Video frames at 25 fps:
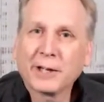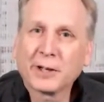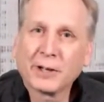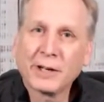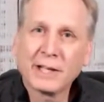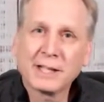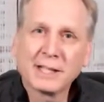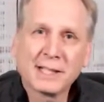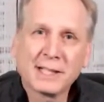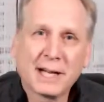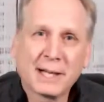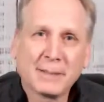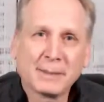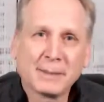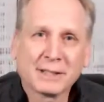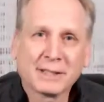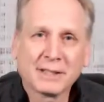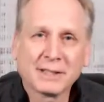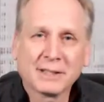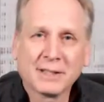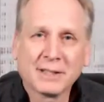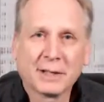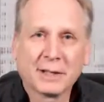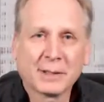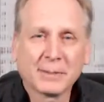great topic to
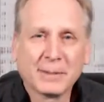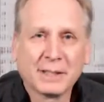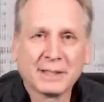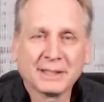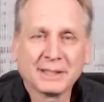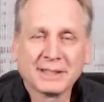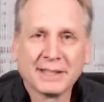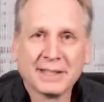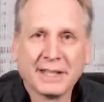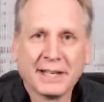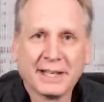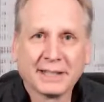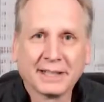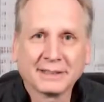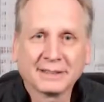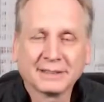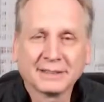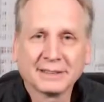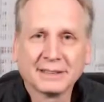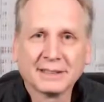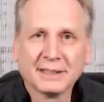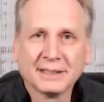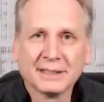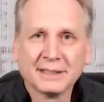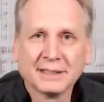talk about today.
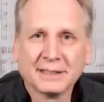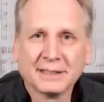And